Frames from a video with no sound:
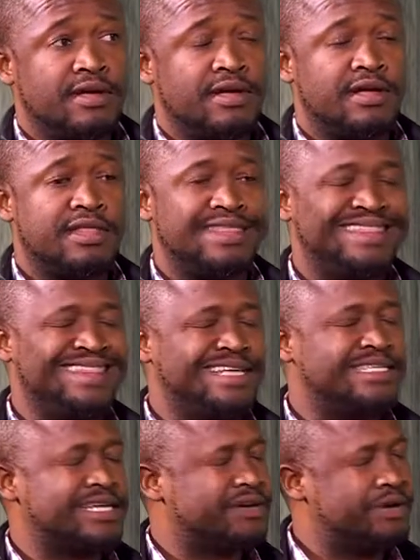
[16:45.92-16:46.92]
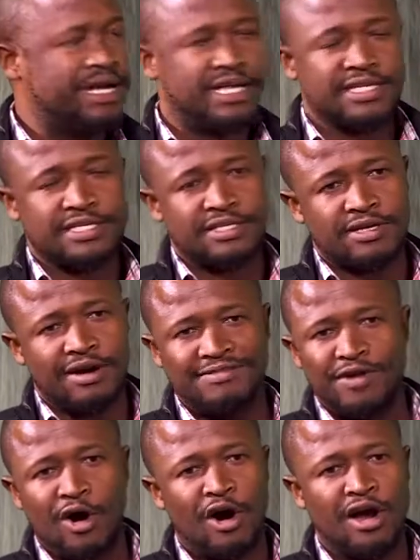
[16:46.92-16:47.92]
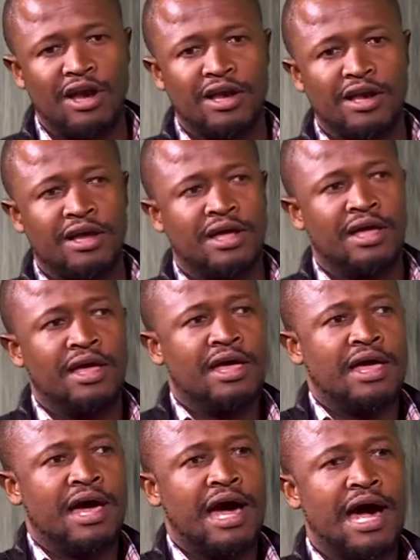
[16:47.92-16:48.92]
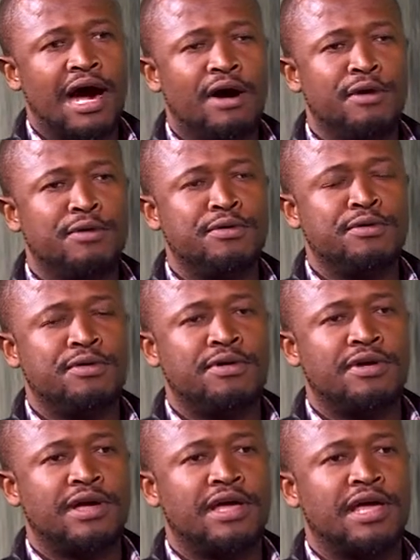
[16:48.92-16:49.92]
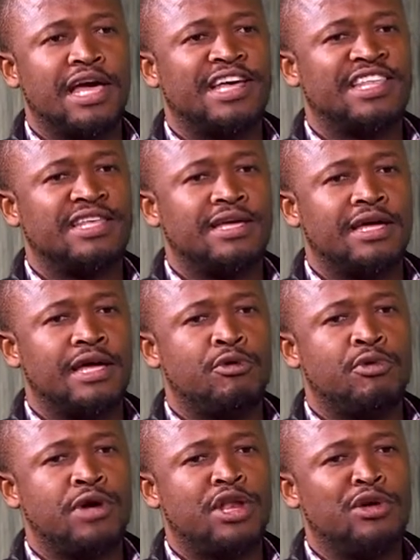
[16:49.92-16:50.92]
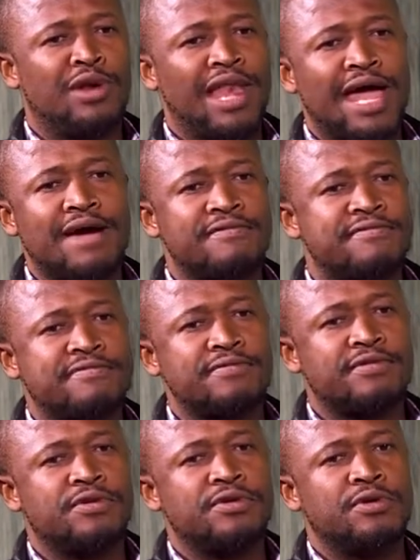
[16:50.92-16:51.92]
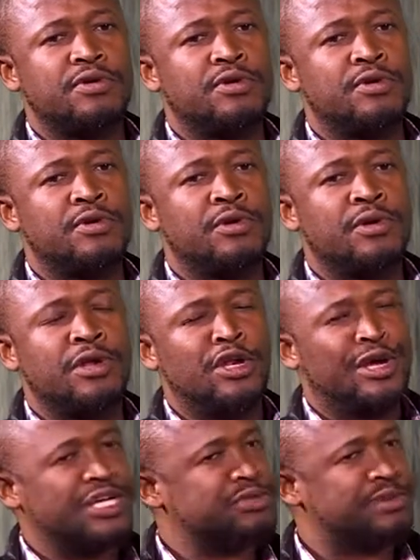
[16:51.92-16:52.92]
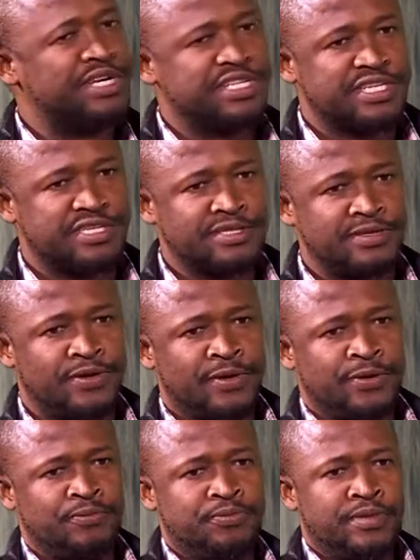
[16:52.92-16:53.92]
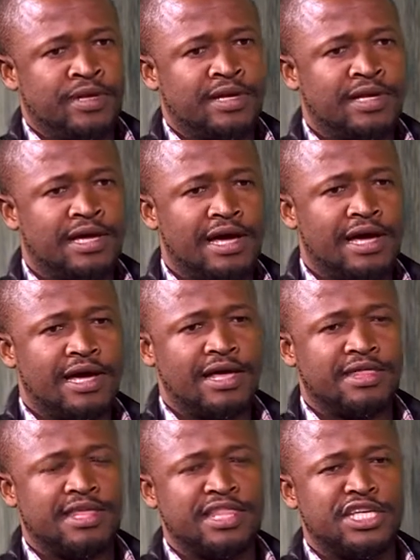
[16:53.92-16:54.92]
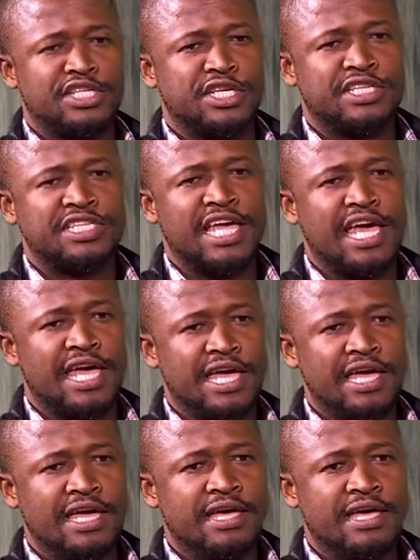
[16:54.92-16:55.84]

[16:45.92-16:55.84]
And that's the greatest of all. How when you love, you need to express it. I think there's a saying